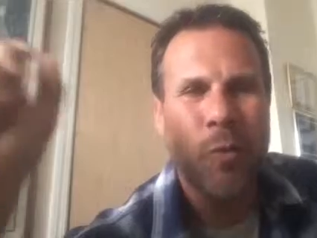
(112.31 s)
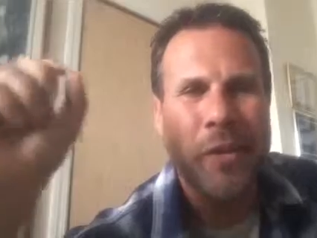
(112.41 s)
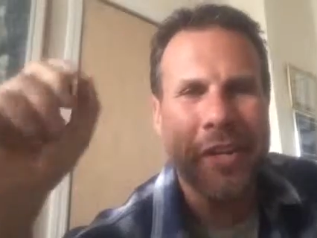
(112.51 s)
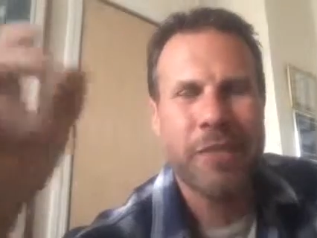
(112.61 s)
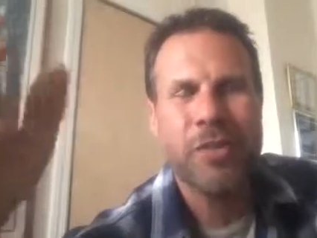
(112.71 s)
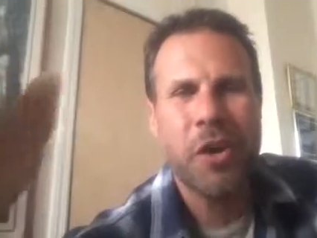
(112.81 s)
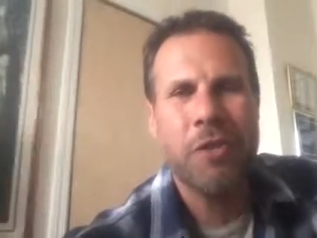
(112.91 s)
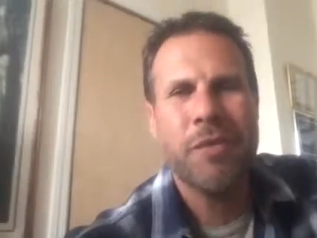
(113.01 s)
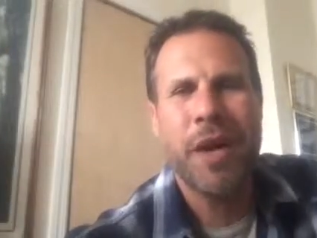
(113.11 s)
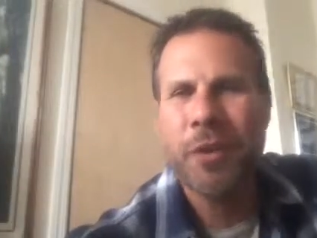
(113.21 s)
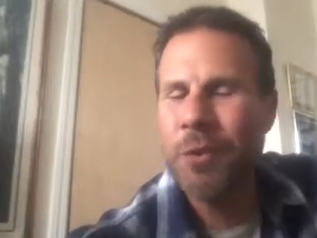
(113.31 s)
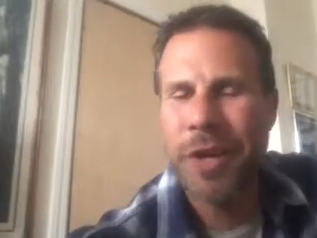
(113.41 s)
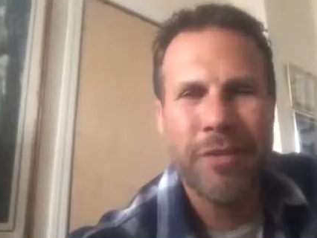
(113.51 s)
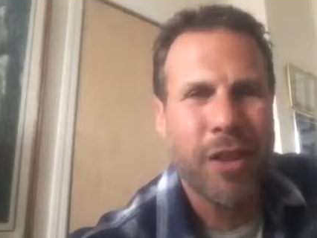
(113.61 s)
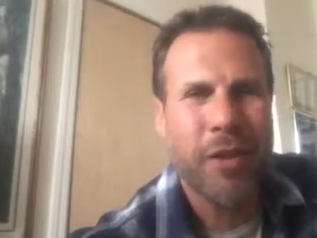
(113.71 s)
We're going to give a ton of value. We're
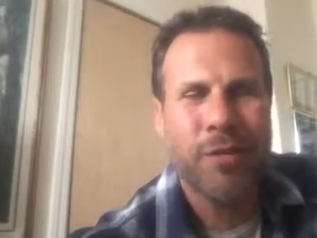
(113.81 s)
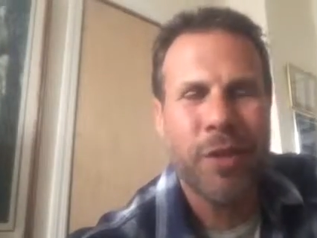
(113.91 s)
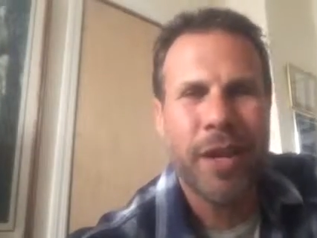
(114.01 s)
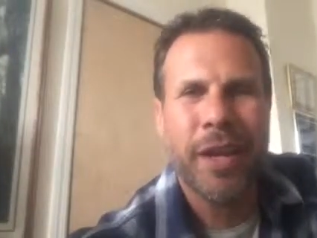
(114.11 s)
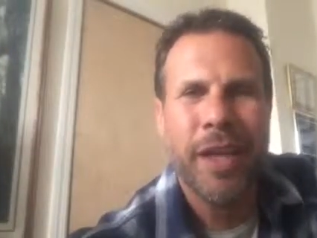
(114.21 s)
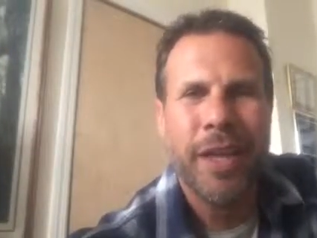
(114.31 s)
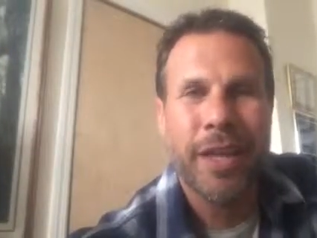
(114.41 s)
going to have a lot of fun.